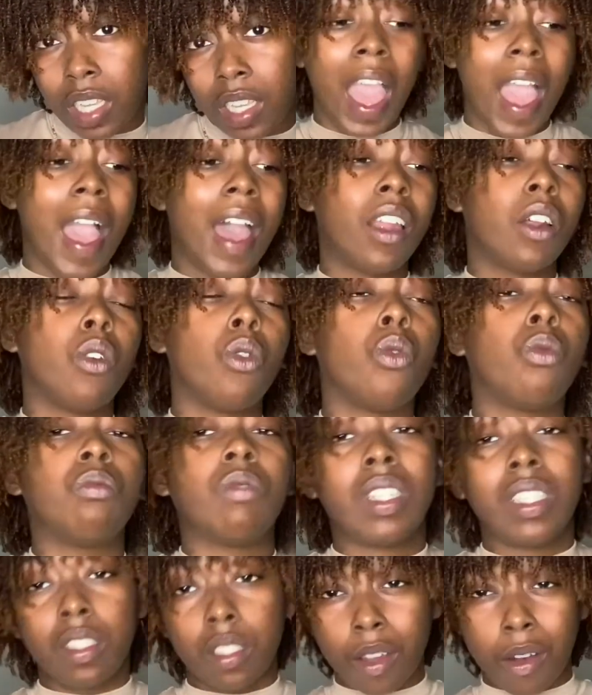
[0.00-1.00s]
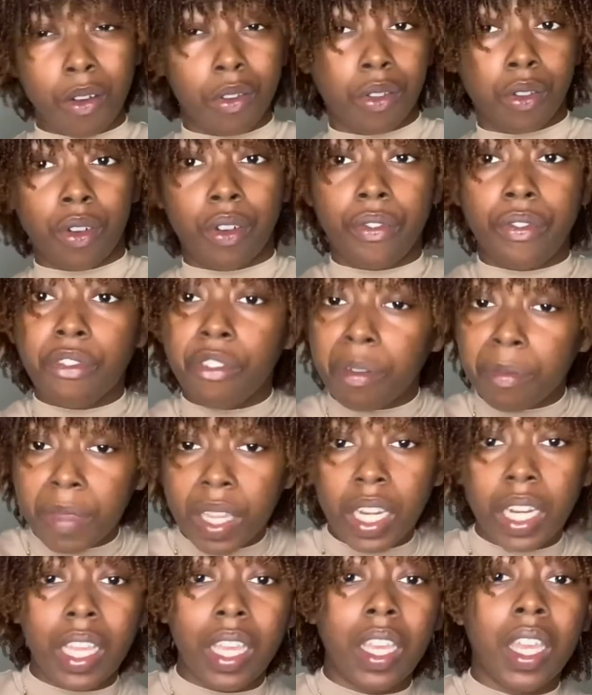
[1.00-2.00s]
I don't want the whole
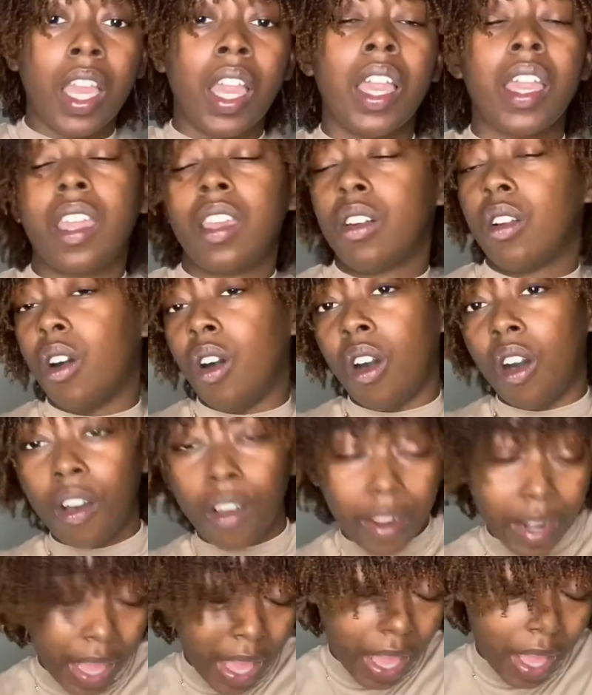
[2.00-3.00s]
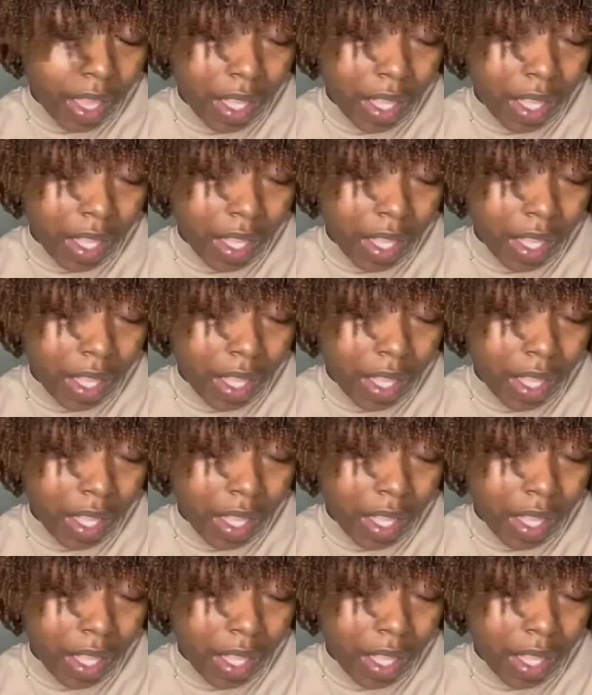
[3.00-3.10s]
uniformity and all that